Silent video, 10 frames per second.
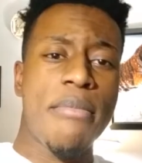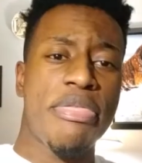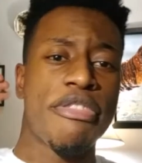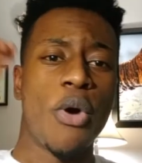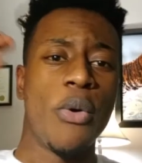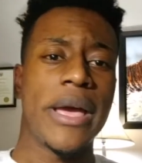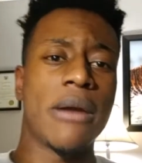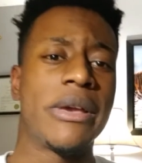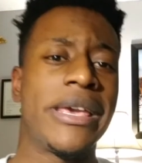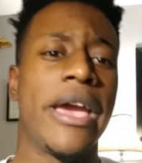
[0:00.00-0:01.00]
throwing. I
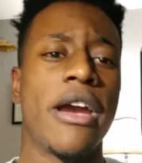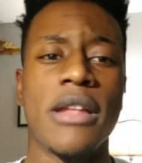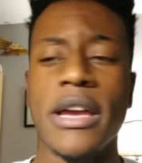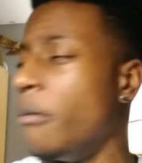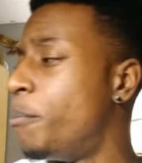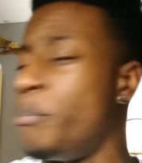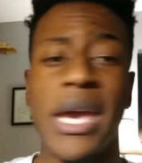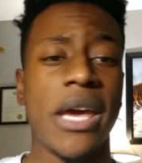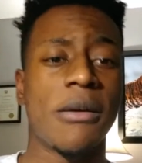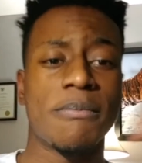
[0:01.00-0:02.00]
don't care. Like I'll pick
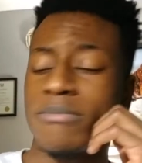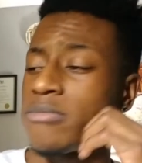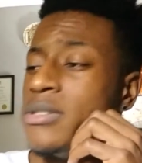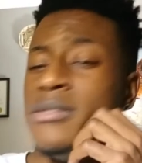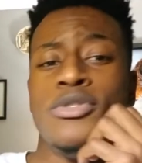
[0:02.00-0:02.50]
it up in